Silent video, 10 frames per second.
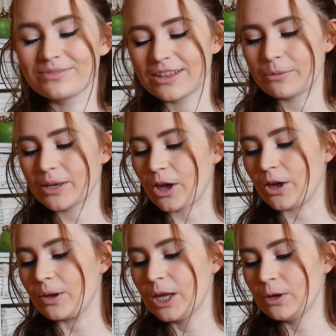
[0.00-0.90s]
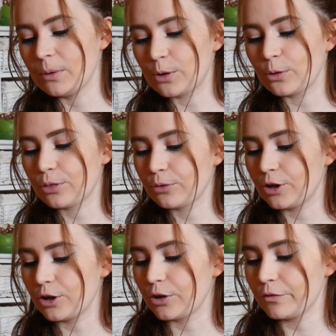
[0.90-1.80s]
There we go. We got
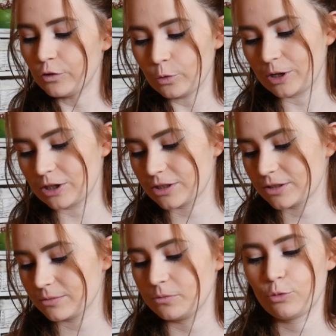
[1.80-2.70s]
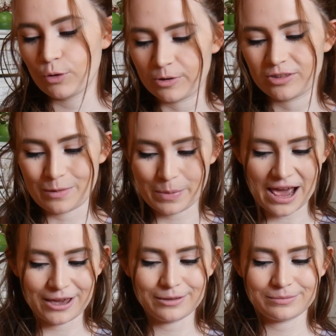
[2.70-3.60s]
through 4 books, 3 books in a
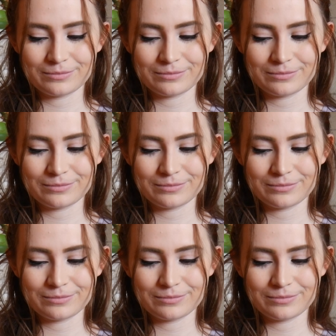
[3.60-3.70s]
play,